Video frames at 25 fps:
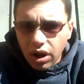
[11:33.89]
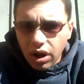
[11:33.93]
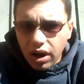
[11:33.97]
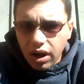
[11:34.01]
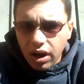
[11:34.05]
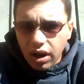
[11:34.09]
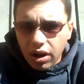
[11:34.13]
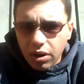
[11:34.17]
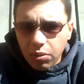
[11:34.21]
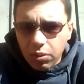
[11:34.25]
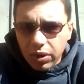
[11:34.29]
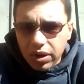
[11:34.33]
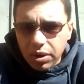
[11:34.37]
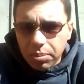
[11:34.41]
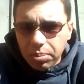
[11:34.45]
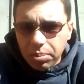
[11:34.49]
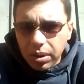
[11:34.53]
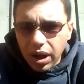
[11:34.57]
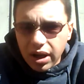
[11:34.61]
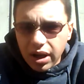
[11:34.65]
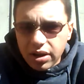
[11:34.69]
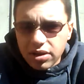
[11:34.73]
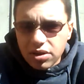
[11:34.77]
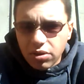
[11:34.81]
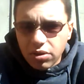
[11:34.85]
And when the
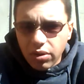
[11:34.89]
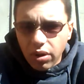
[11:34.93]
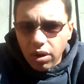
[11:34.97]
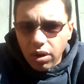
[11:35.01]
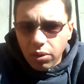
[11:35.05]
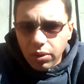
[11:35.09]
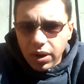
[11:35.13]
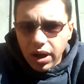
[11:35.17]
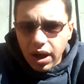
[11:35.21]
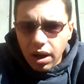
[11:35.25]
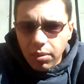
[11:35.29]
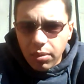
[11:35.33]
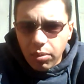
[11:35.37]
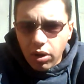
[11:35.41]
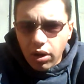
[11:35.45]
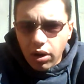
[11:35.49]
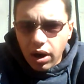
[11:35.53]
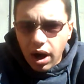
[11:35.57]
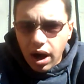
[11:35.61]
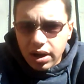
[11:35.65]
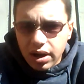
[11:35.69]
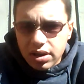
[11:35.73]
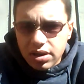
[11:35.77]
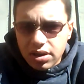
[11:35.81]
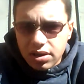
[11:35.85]
plants grow, we get
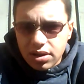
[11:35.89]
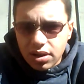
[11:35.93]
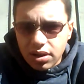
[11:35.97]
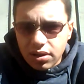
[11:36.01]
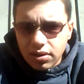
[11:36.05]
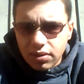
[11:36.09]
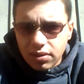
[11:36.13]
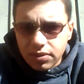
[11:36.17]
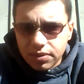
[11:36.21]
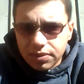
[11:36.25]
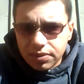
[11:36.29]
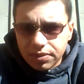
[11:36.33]
more oxygen.